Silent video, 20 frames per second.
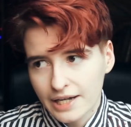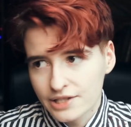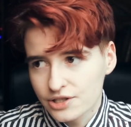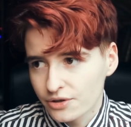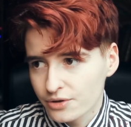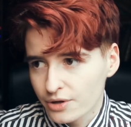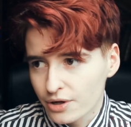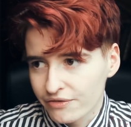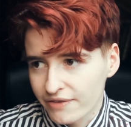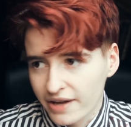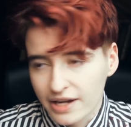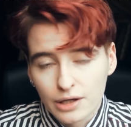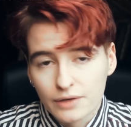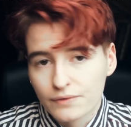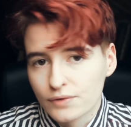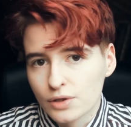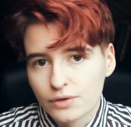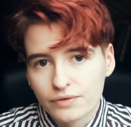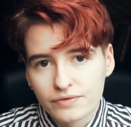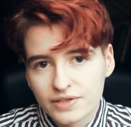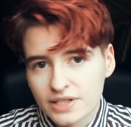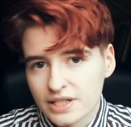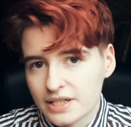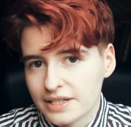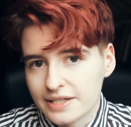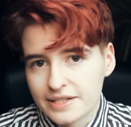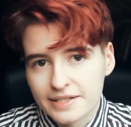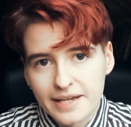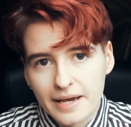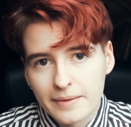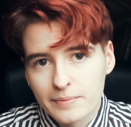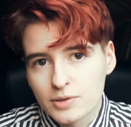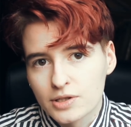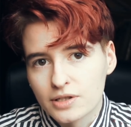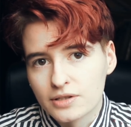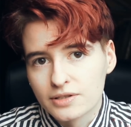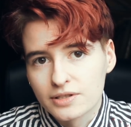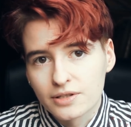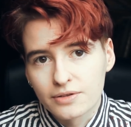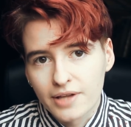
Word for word: I don't know if any of you have seen Inception,